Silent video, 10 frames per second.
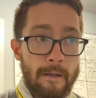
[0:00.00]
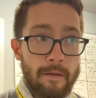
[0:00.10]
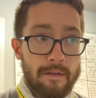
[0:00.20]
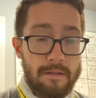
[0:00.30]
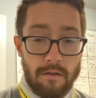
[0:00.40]

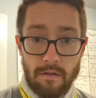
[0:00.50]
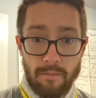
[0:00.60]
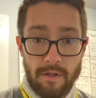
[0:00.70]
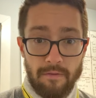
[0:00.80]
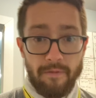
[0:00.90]
That's going to
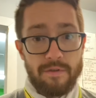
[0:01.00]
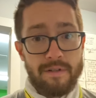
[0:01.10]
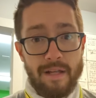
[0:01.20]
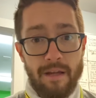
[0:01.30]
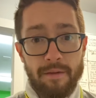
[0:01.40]
be the first
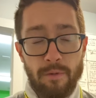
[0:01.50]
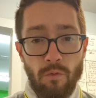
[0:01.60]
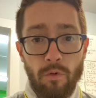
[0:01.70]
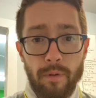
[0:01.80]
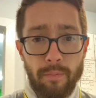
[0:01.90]
announcement.
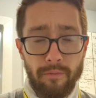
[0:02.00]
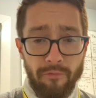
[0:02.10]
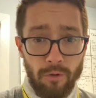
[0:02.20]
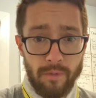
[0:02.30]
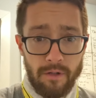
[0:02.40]
We'll be
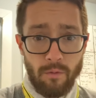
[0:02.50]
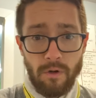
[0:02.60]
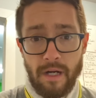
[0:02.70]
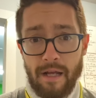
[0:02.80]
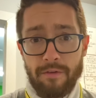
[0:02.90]
performing the
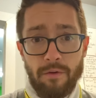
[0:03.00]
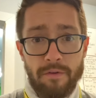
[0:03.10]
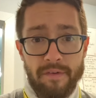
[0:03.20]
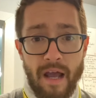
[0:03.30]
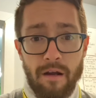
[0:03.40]
workouts on
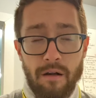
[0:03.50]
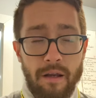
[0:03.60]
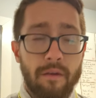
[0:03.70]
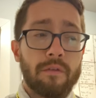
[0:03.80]
Saturdays.